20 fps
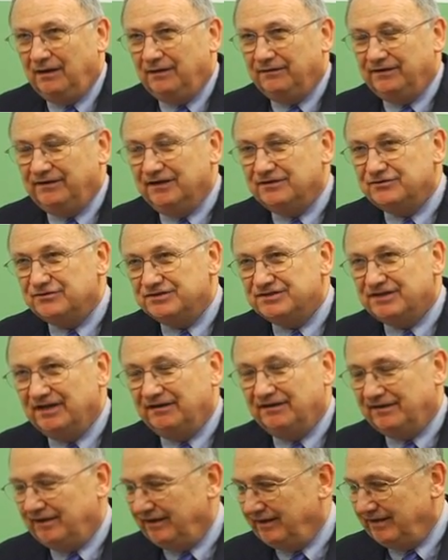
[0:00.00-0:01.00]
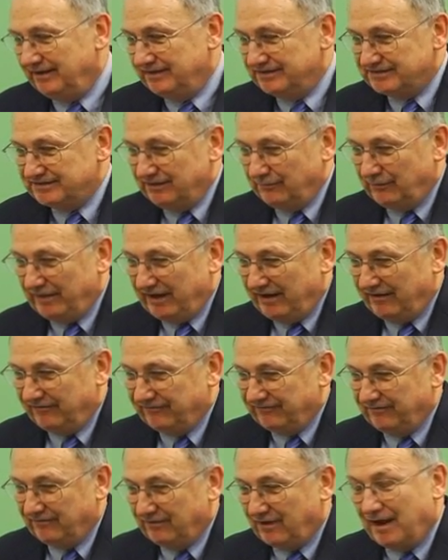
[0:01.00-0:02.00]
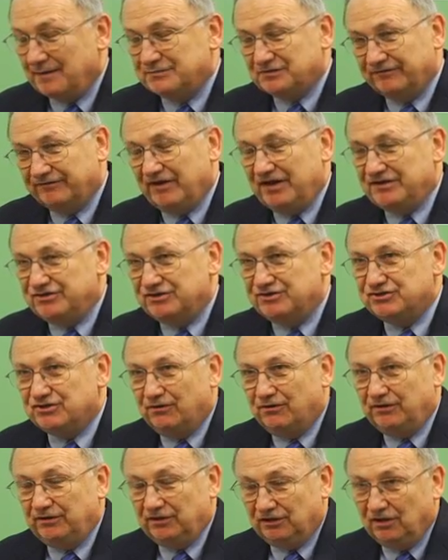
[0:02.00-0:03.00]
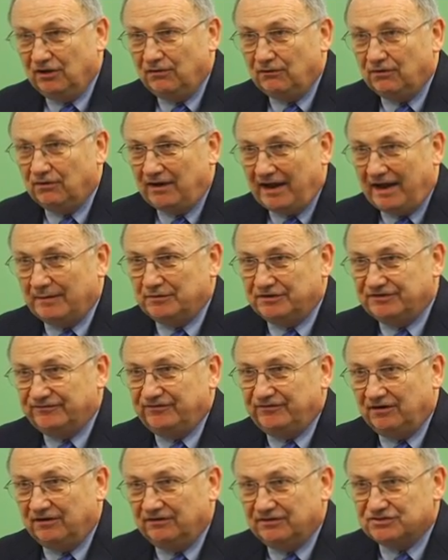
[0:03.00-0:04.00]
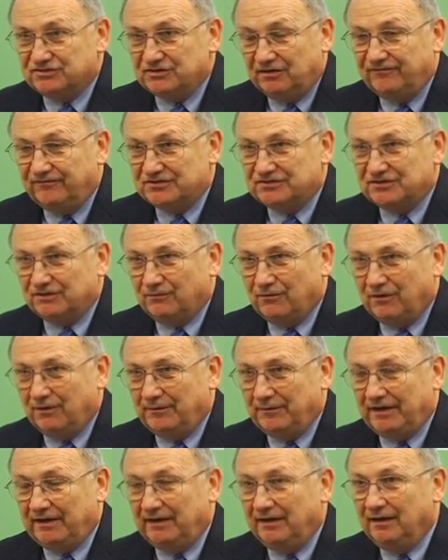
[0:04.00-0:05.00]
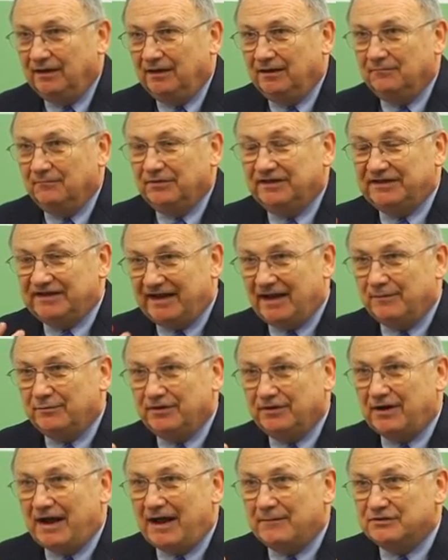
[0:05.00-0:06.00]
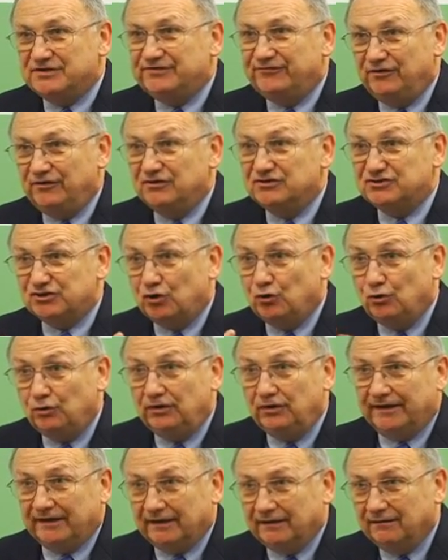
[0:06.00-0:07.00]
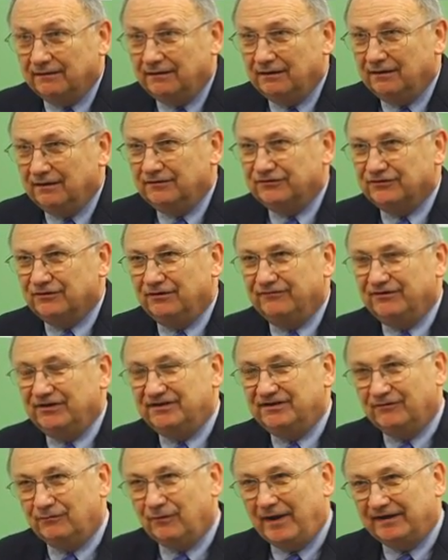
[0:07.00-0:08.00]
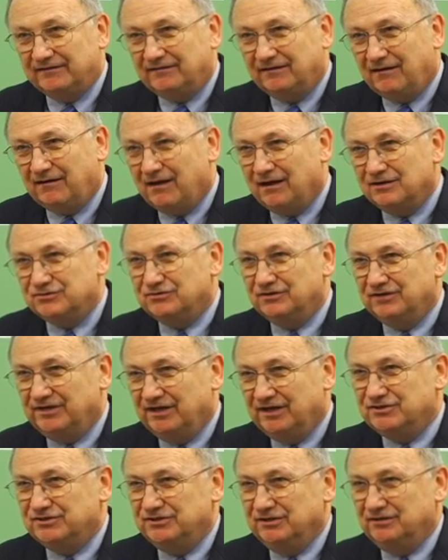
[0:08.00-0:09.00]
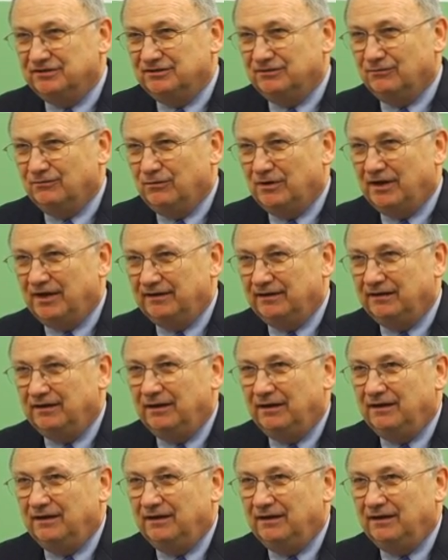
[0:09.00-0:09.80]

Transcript: The interesting thing is that we have observations showing the lower atmosphere and the surface are warming, but the upper atmosphere is cooling sort of in direct contradiction to what